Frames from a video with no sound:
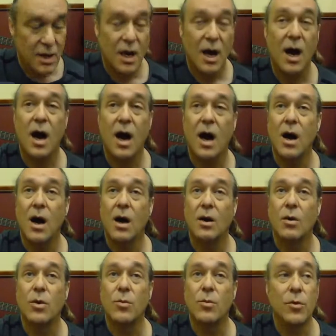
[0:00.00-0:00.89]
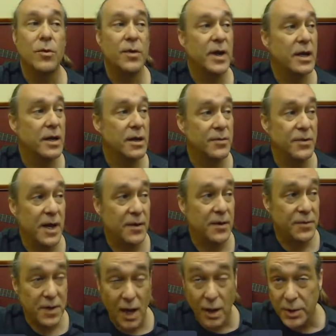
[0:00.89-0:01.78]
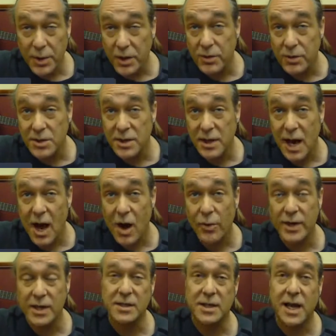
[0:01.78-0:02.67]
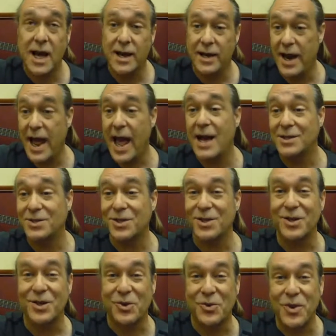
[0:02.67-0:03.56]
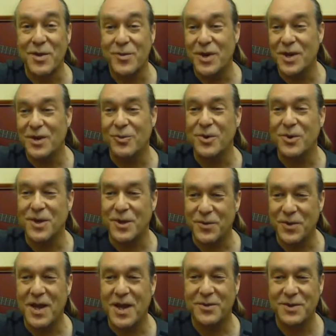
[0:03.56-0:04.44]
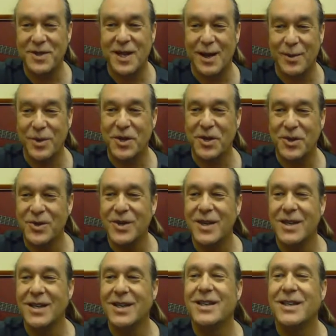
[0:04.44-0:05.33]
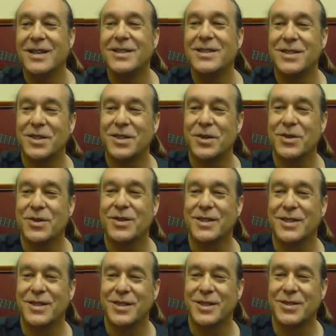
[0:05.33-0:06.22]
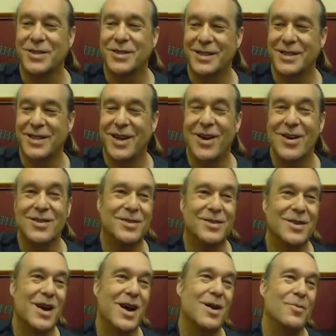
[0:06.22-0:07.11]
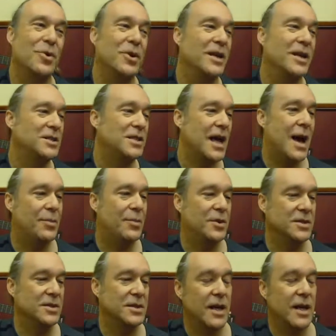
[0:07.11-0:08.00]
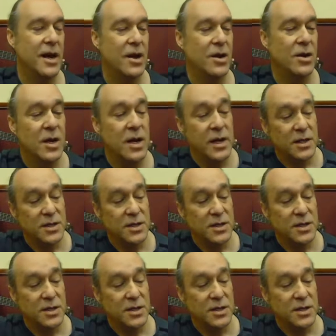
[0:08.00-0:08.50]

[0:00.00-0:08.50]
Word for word: Mm-hmm, uh, mm-hmm. We're moving into V F Ws now. We just got a national agreement with the V F W. Oh, right on, man. Start uh, putting chapters in there.